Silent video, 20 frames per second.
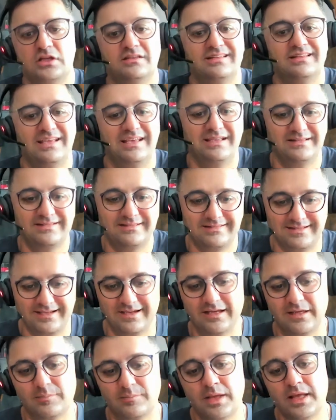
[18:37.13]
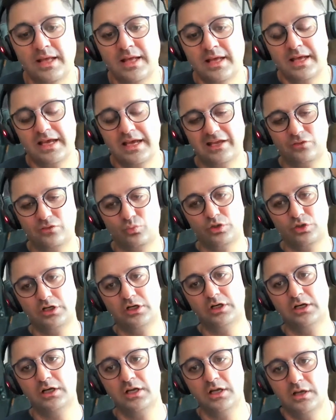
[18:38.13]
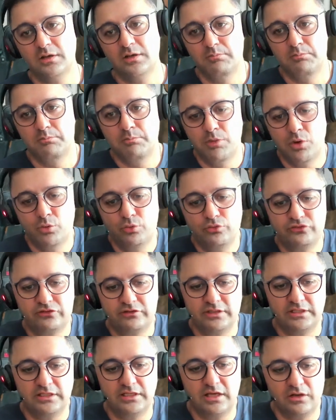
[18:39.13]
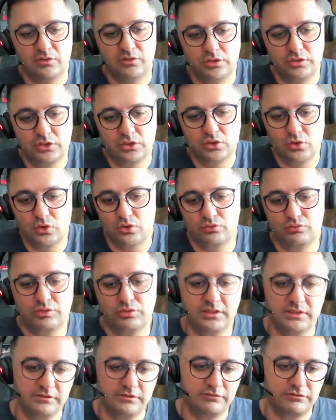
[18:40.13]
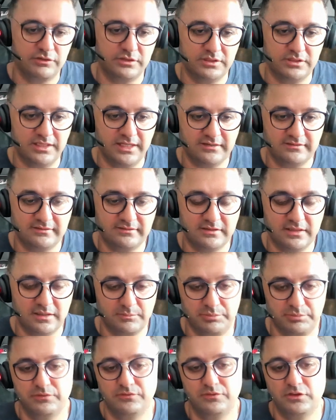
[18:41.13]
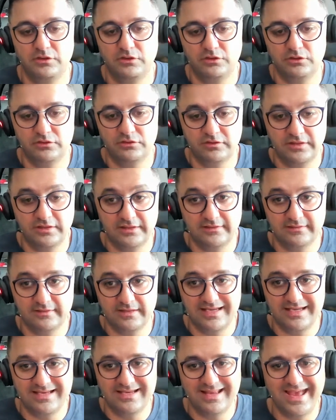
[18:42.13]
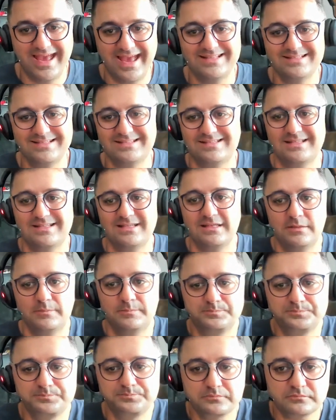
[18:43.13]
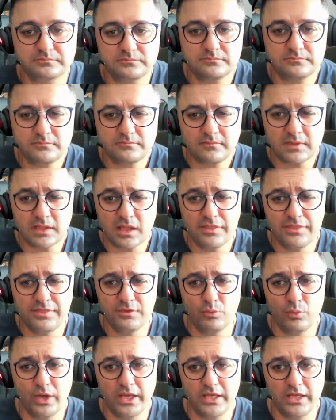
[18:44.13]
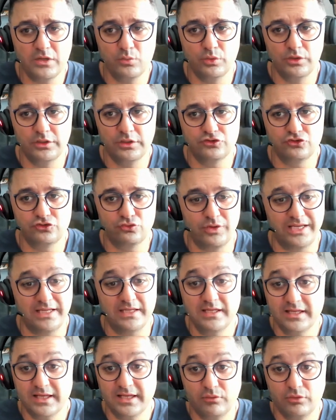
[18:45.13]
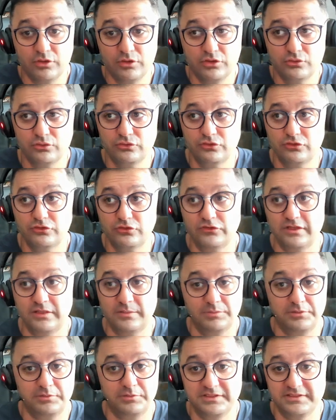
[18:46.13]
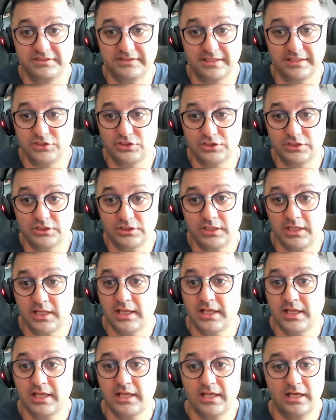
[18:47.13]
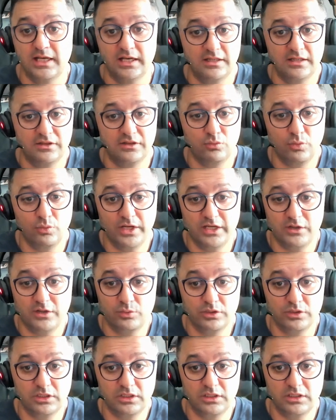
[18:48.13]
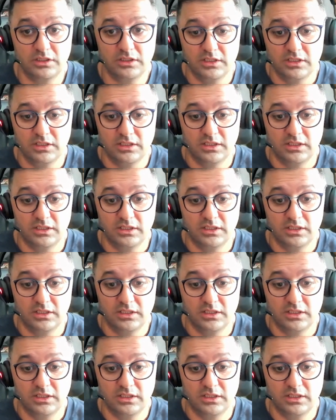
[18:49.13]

It takes time, and we're mostly, our goal really for the next couple of years is enhance the way we're training our users, implementation, the way we're